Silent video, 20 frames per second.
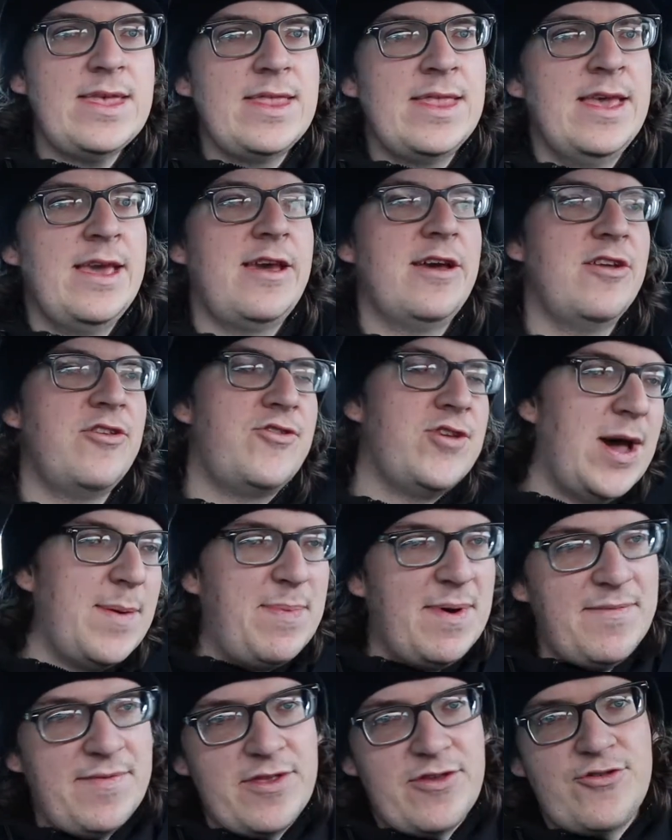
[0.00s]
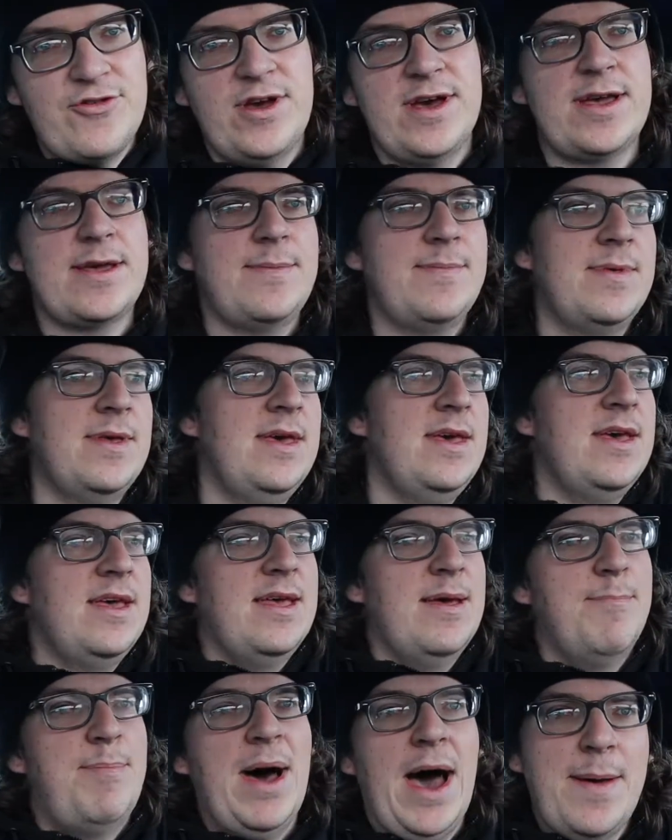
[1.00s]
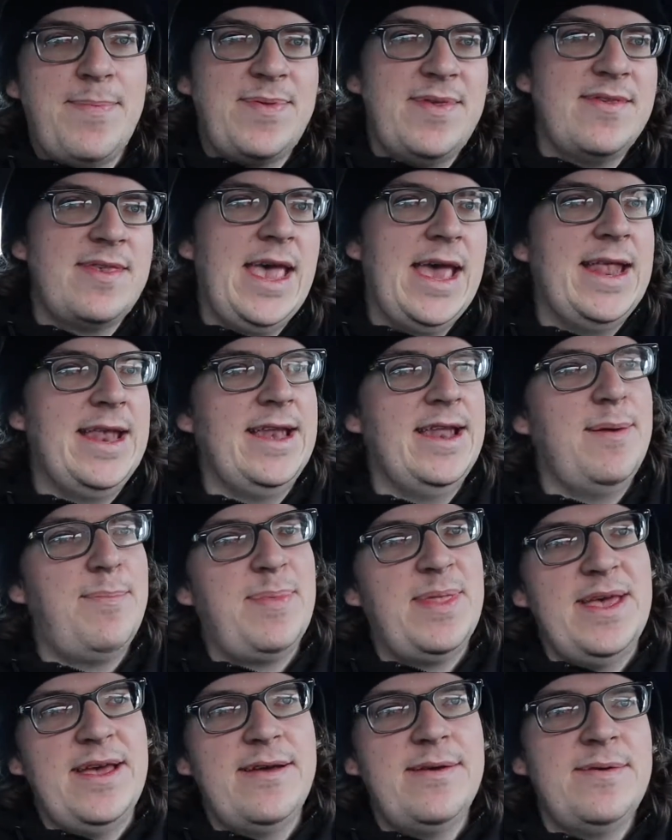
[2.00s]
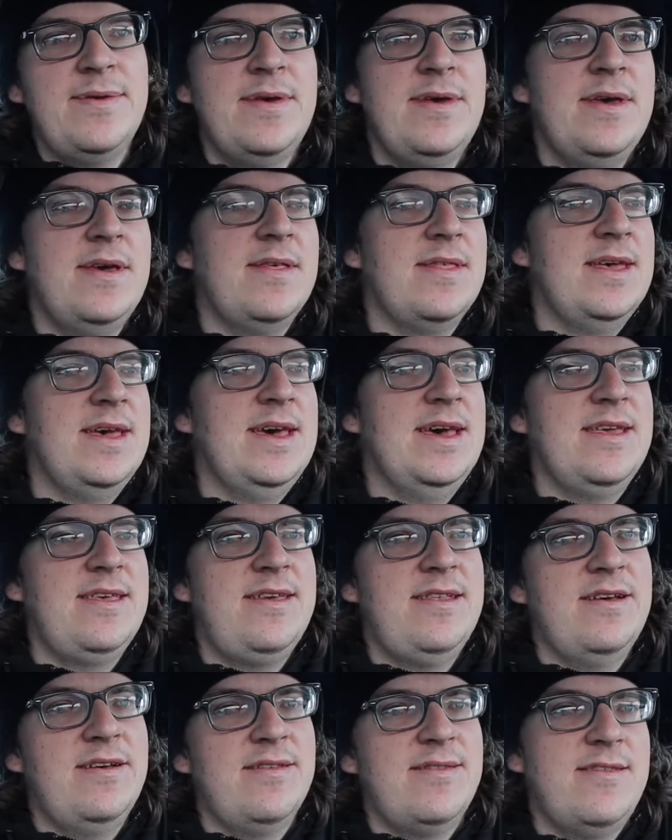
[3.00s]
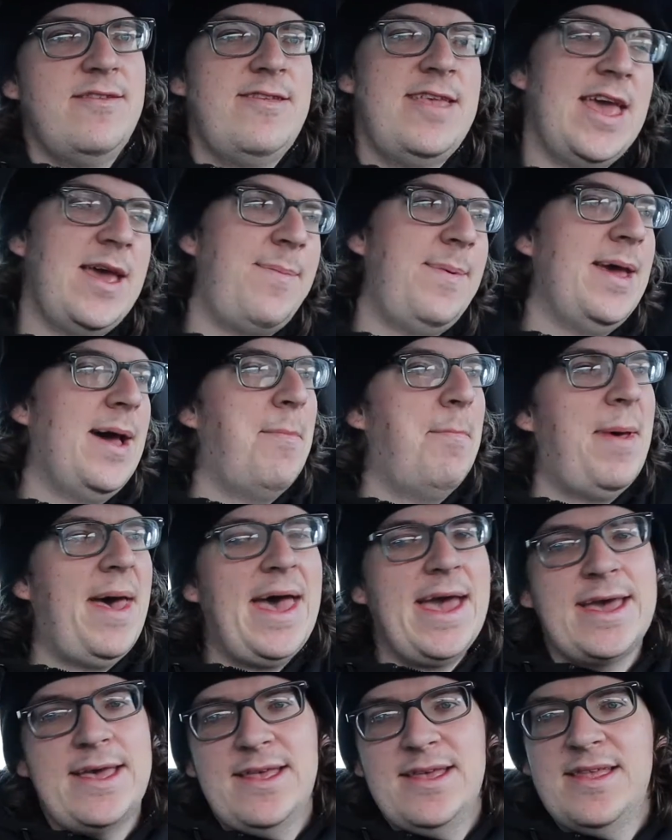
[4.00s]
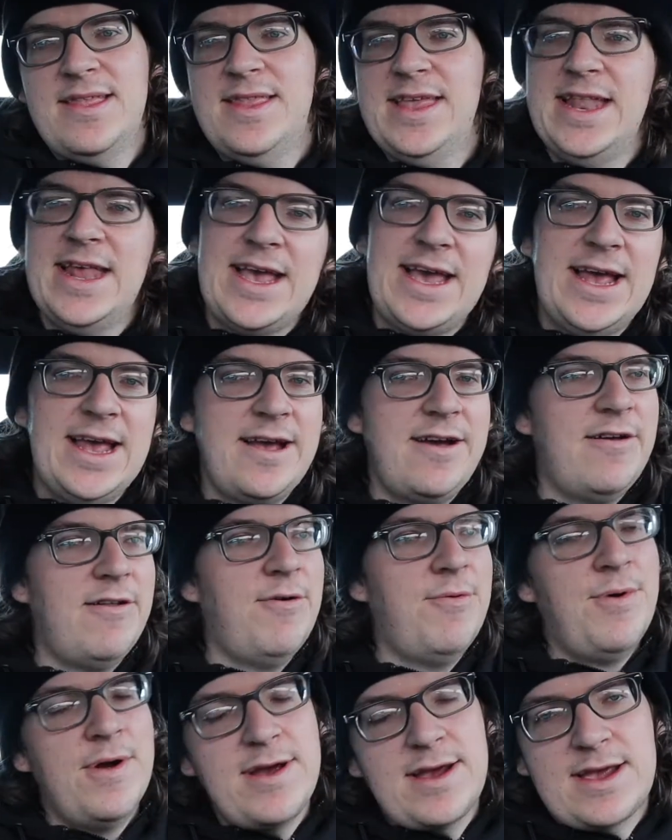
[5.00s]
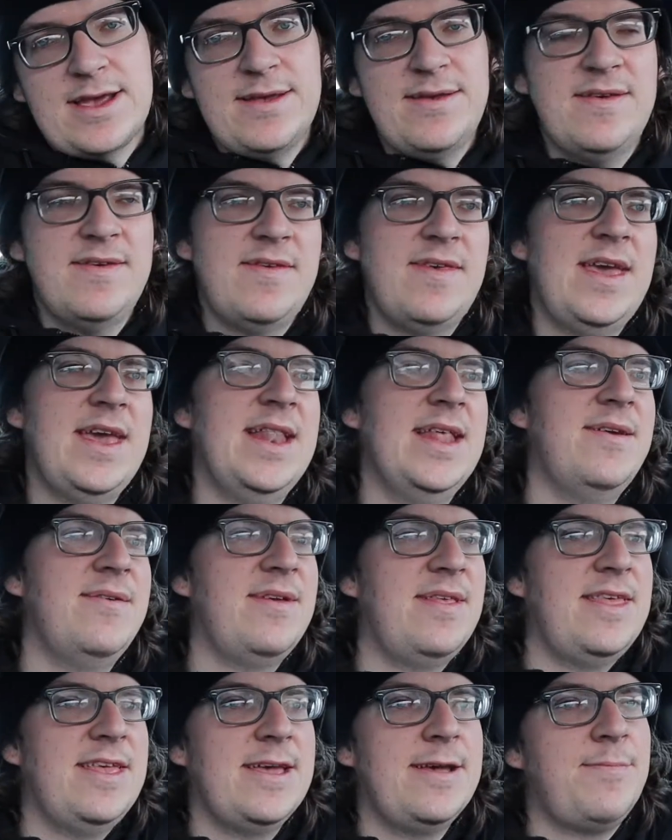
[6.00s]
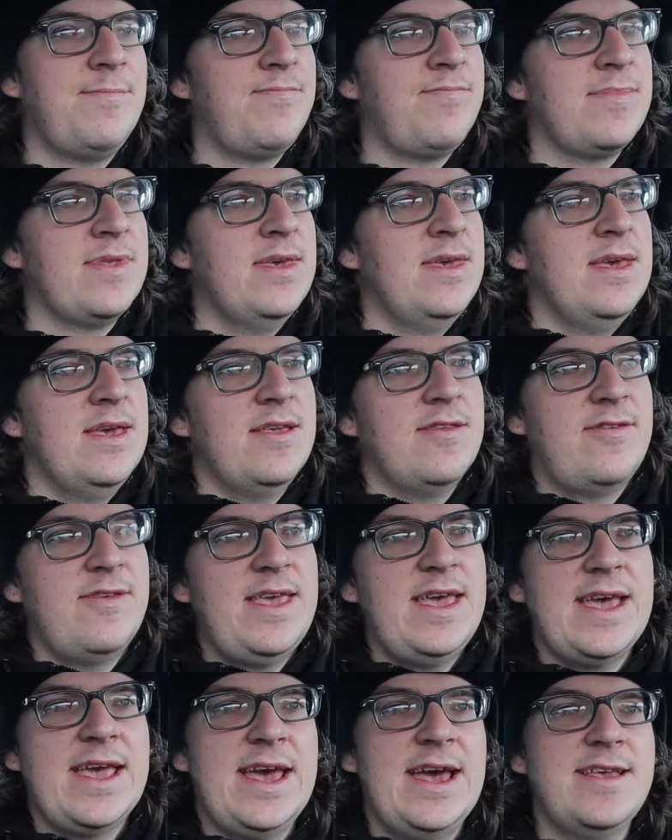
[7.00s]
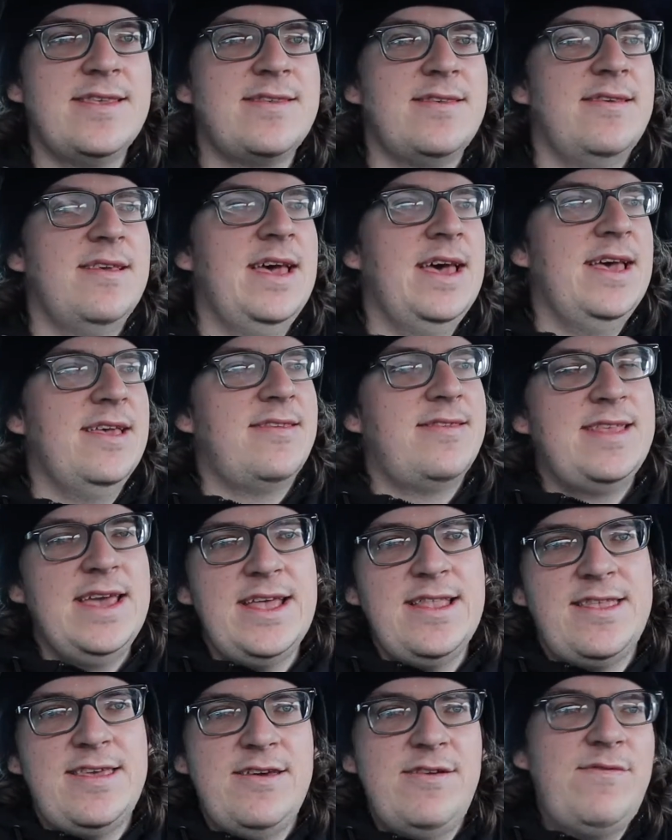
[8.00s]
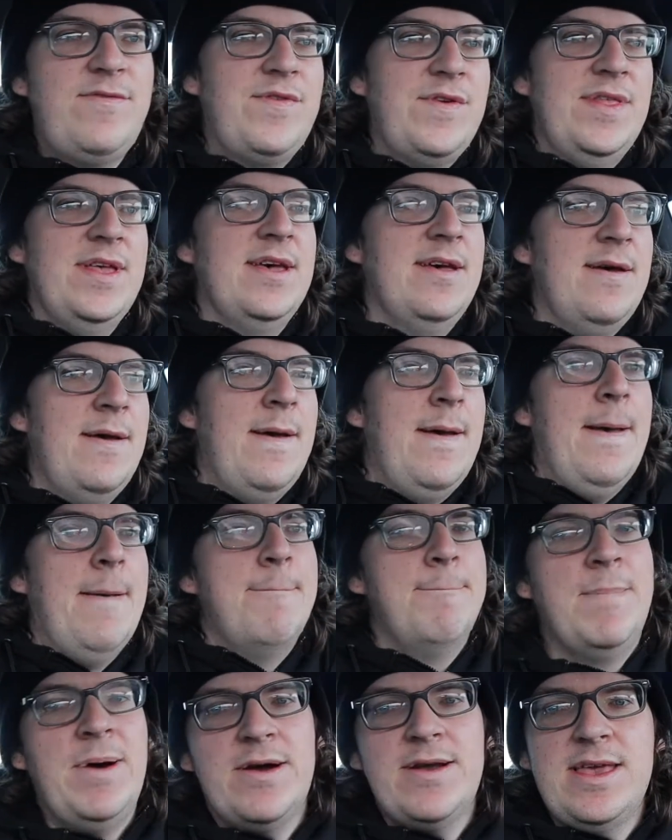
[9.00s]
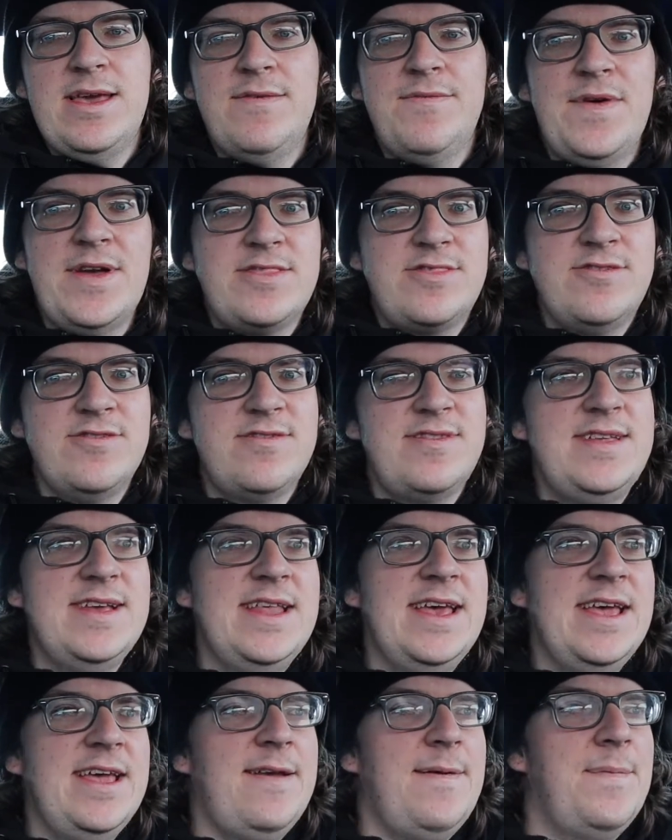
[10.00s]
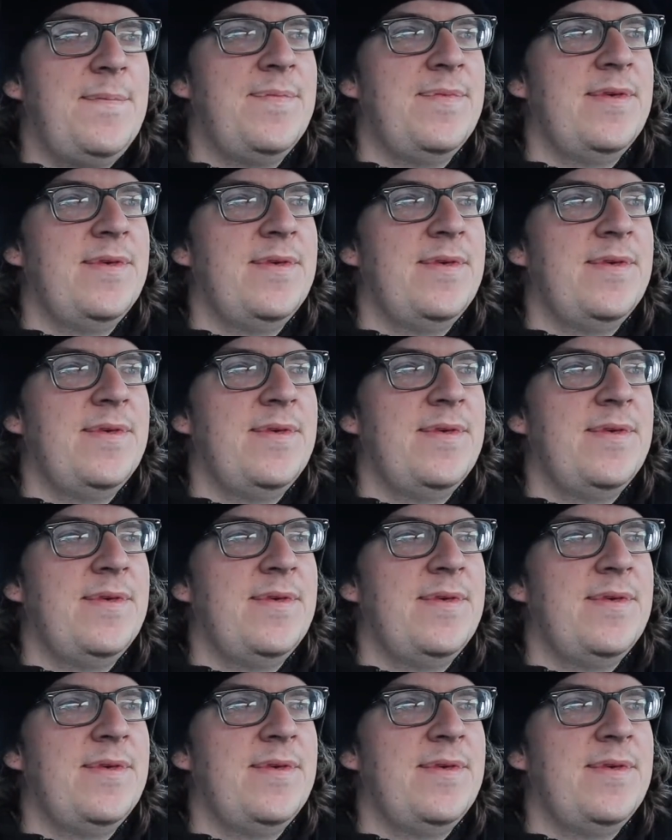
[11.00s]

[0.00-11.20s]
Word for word: I'm gonna drop off the truck. And Pops is heading up there. Uh, you know, take me on back. Then I gotta go to work and everything. So yeah, guys, uh, stay tuned for the Marty adventures today.